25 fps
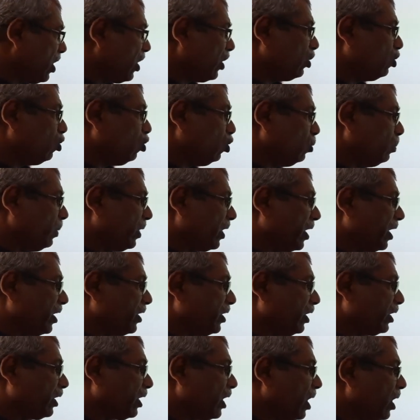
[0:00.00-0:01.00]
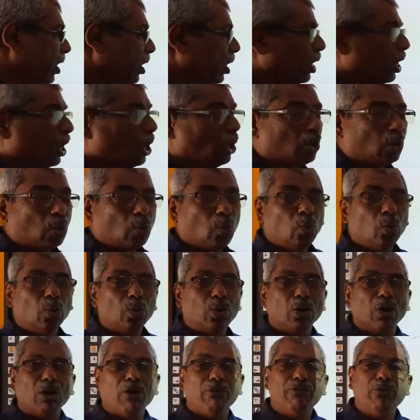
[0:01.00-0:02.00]
you will be getting root
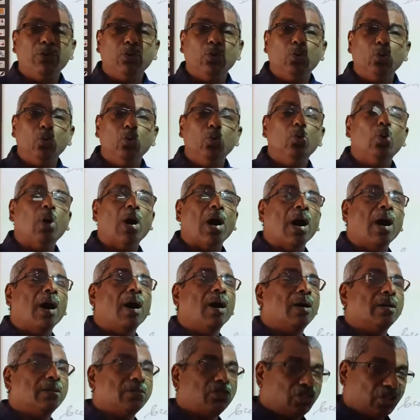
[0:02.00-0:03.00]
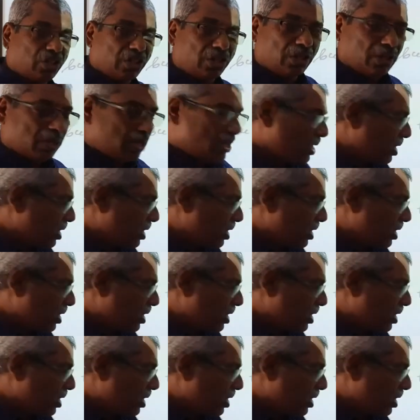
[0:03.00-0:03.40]
of 2rg.